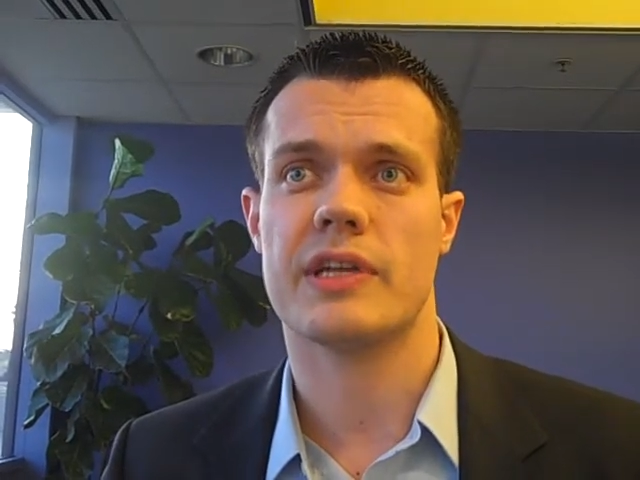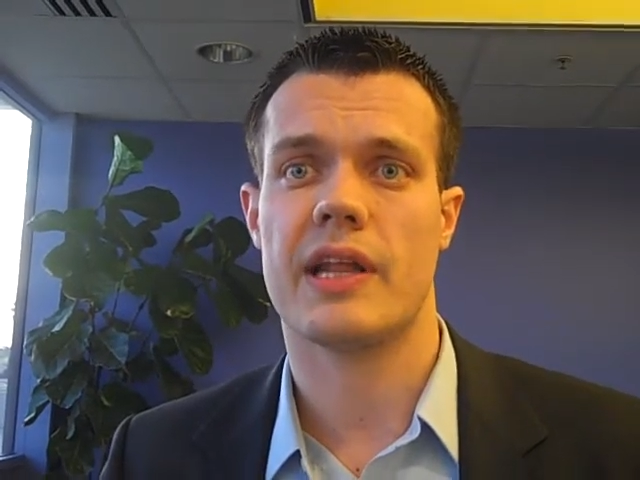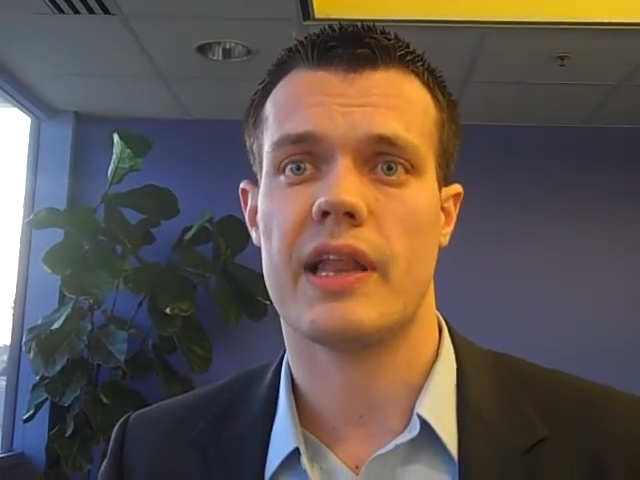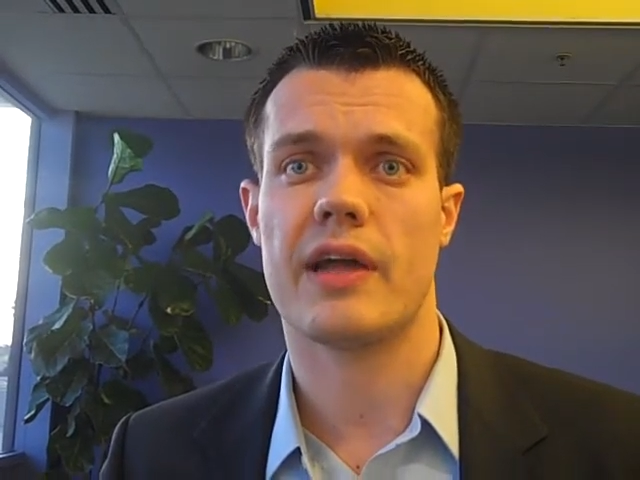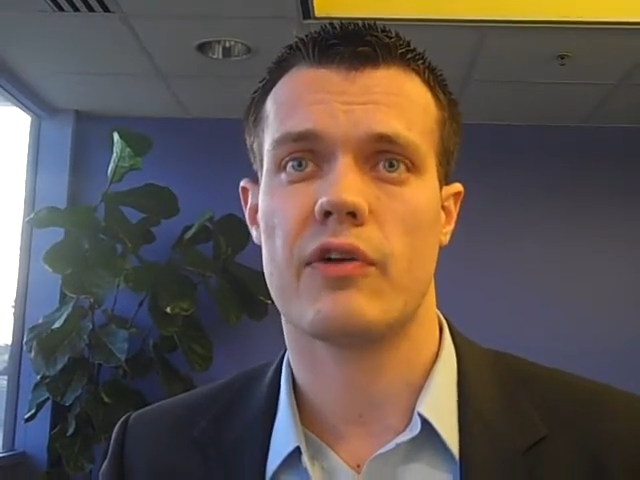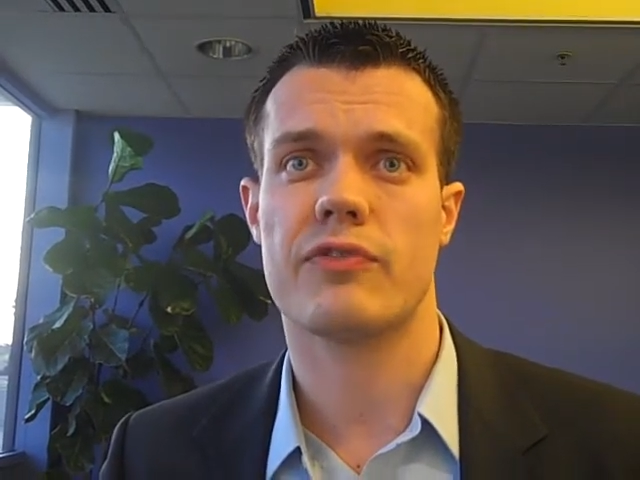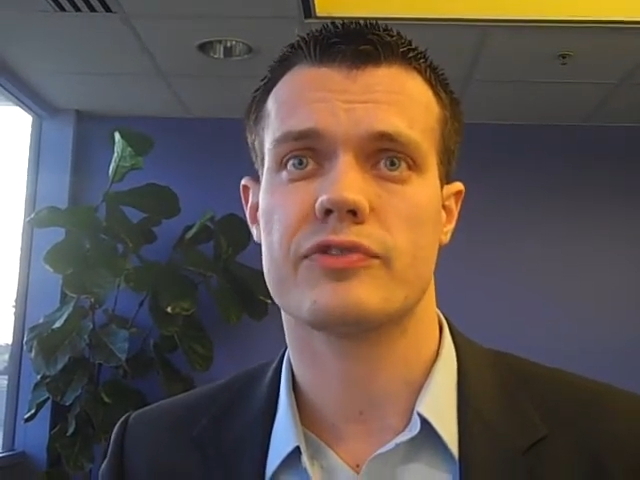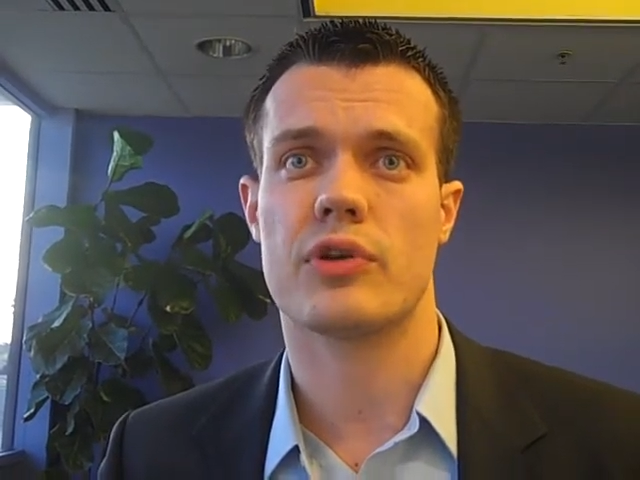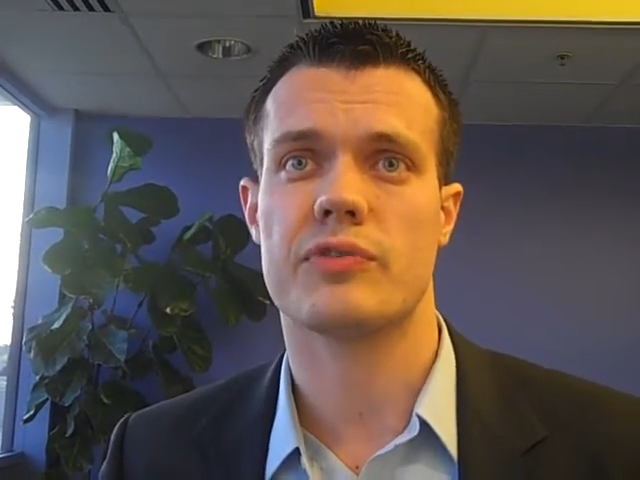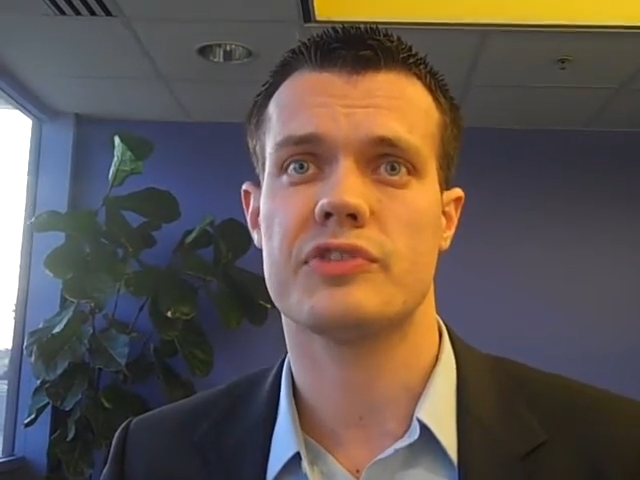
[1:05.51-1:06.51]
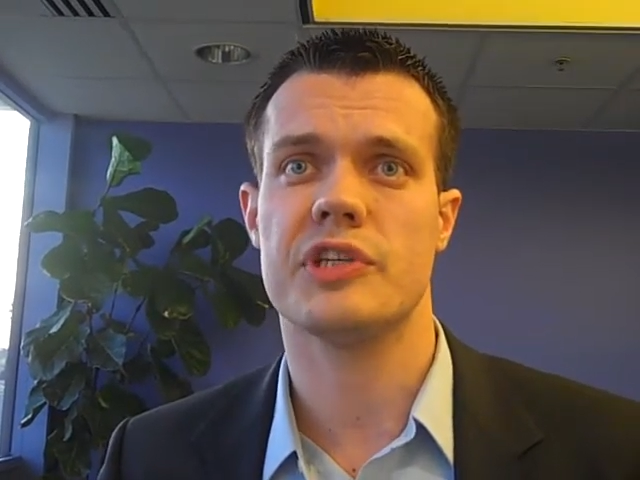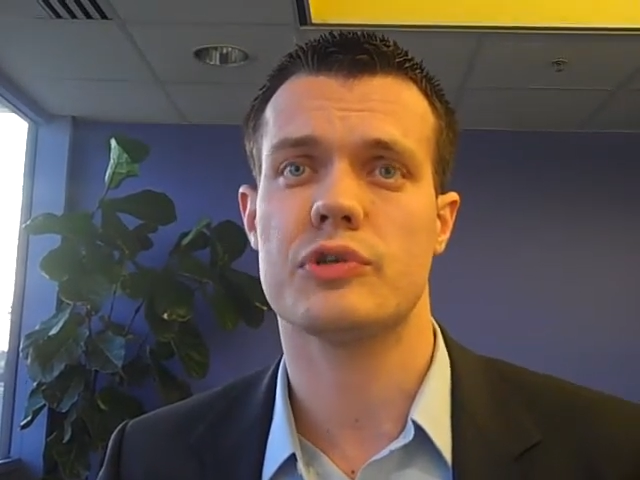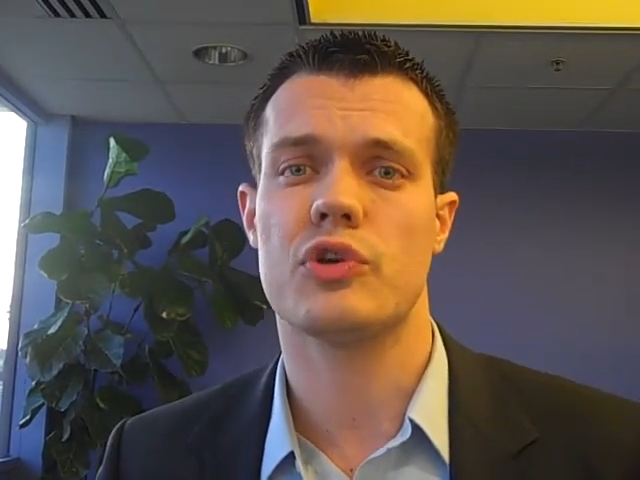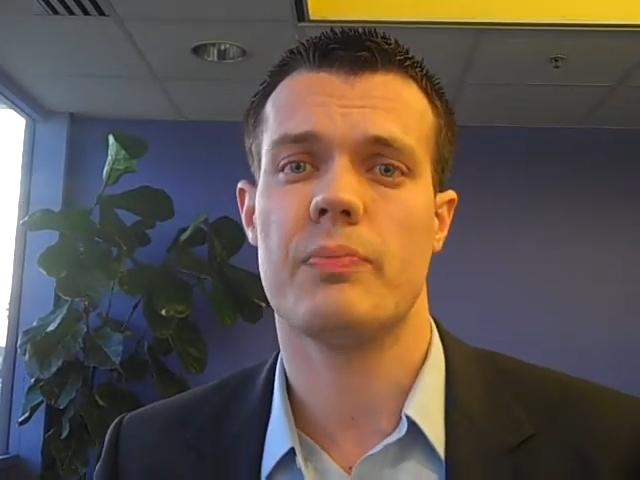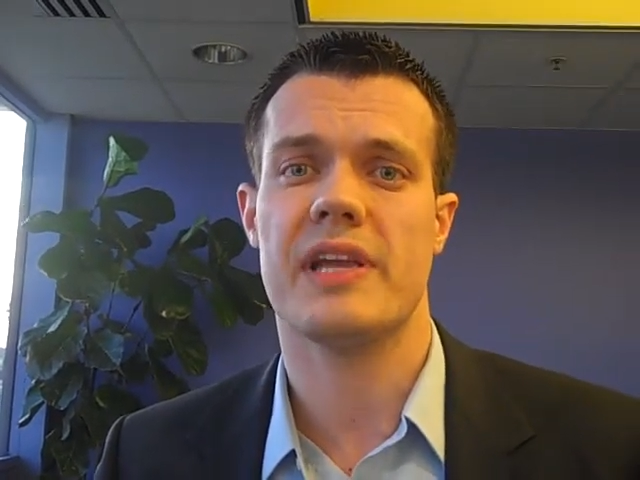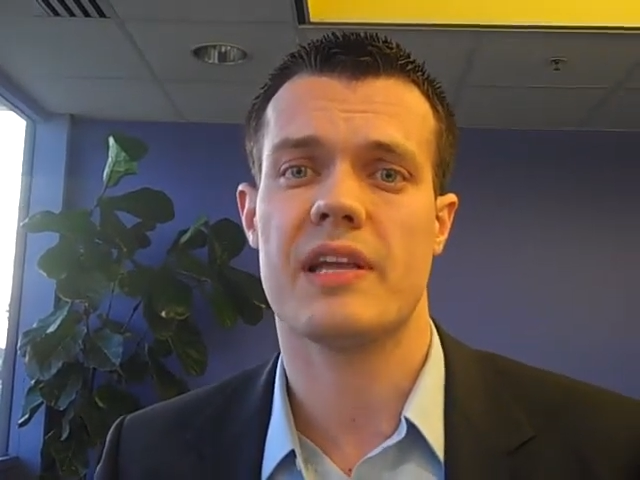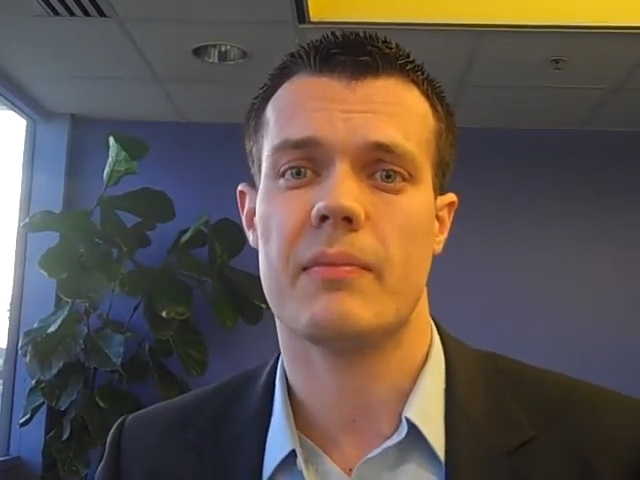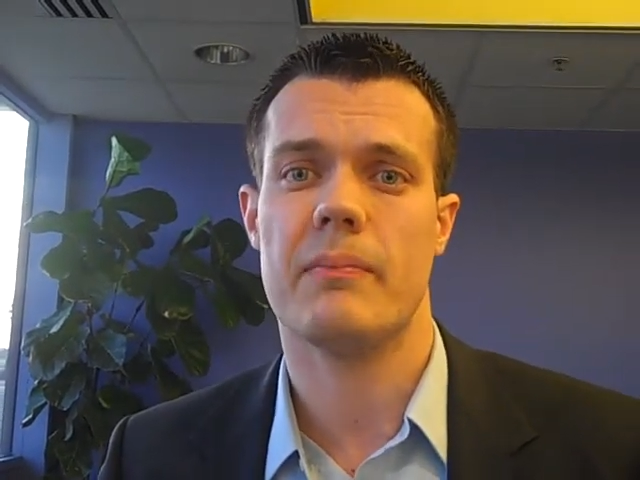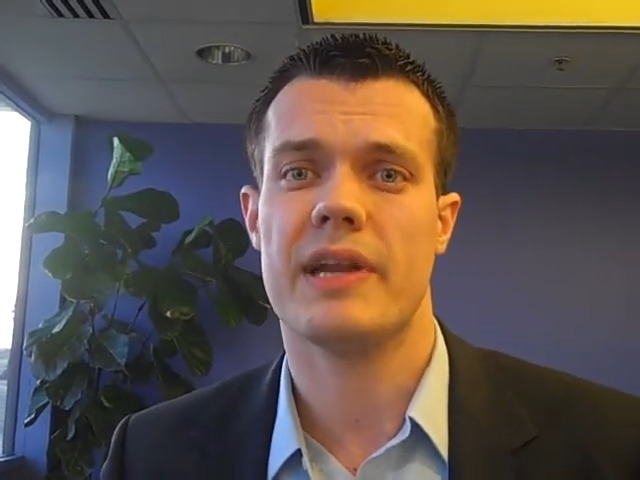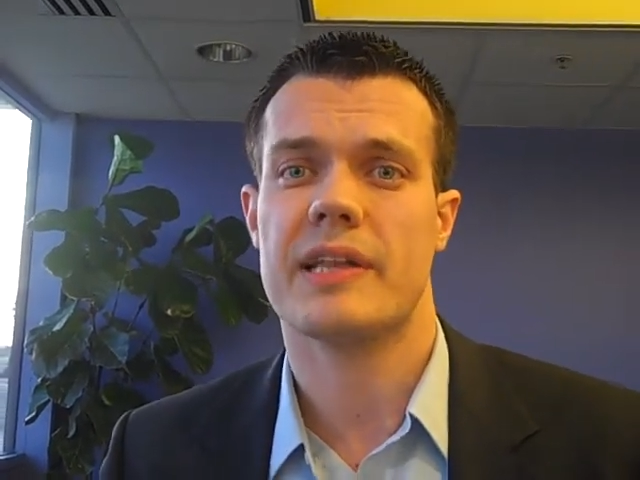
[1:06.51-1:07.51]
and a lot of sort of CO2 being
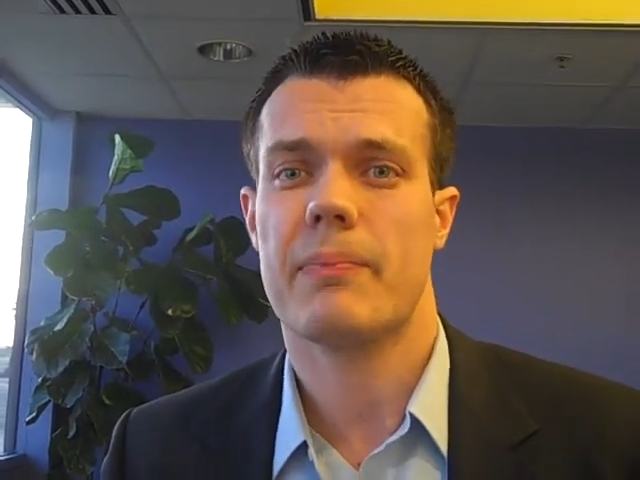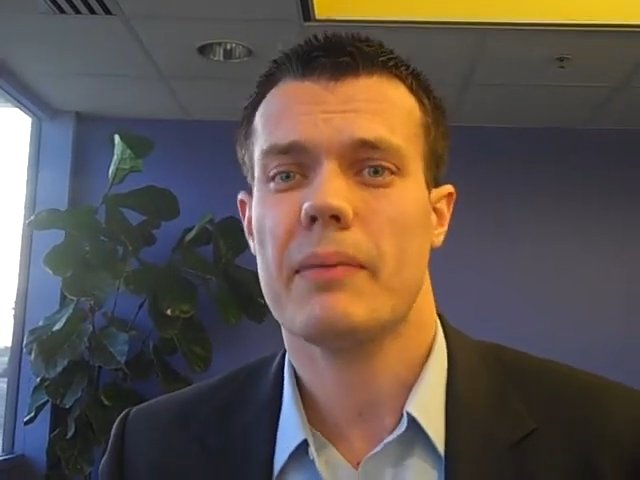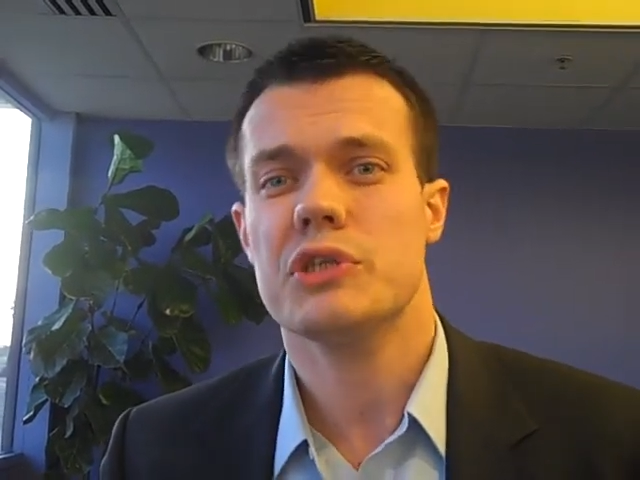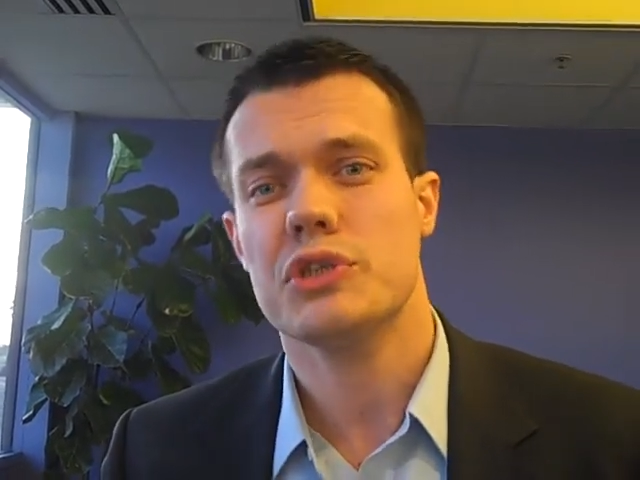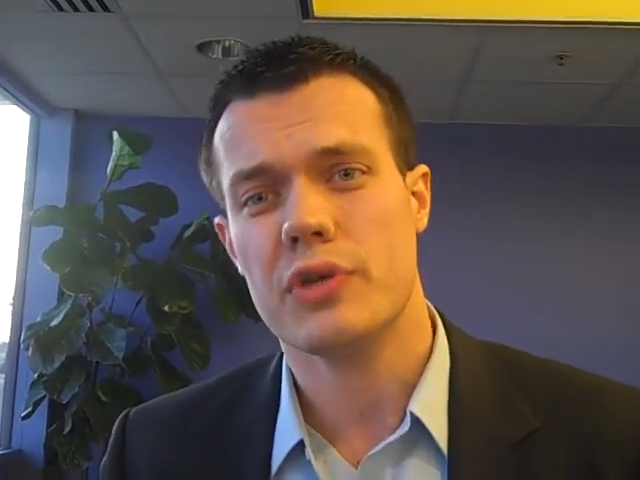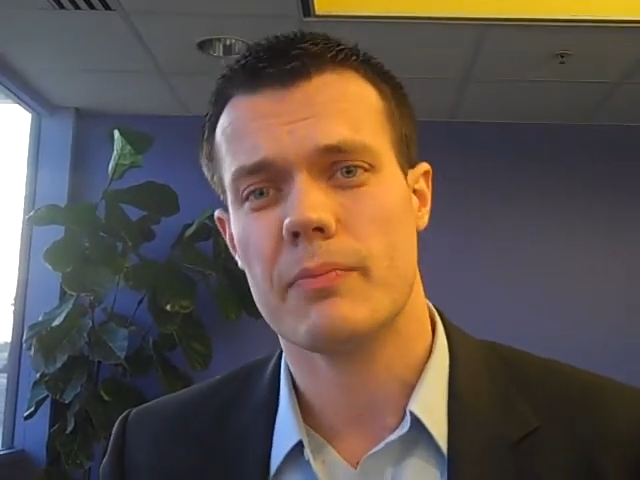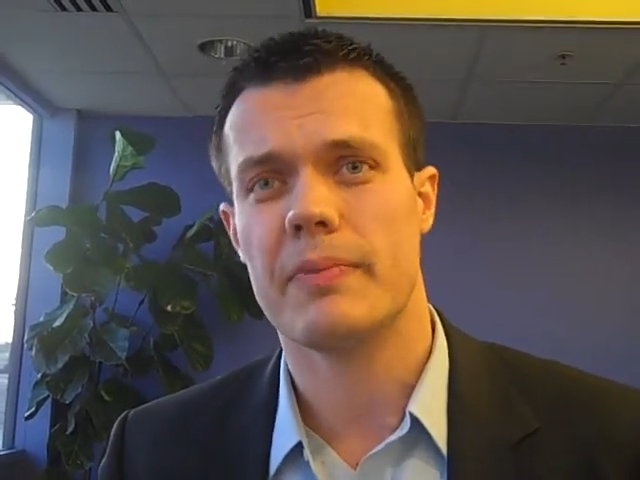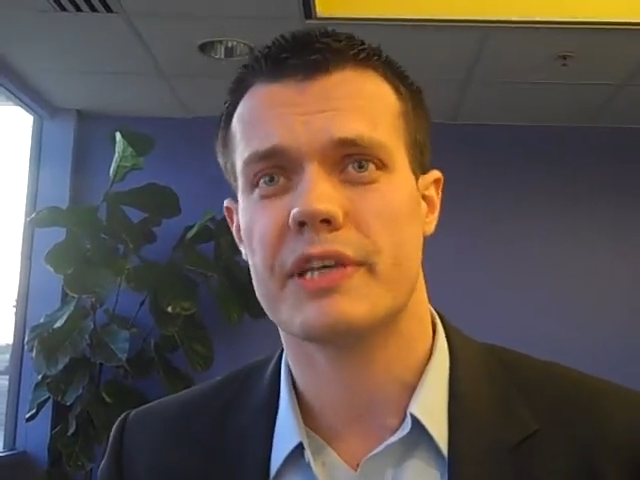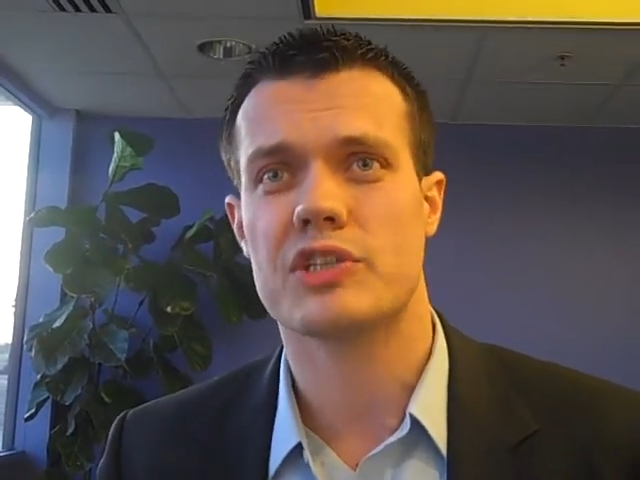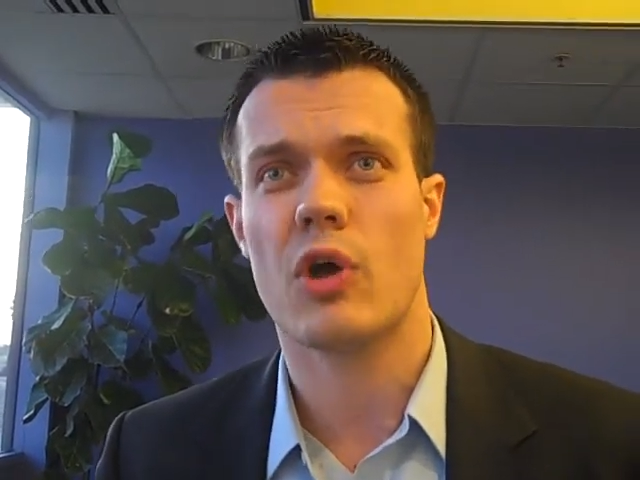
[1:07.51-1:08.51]
emitted that probably shouldn't be.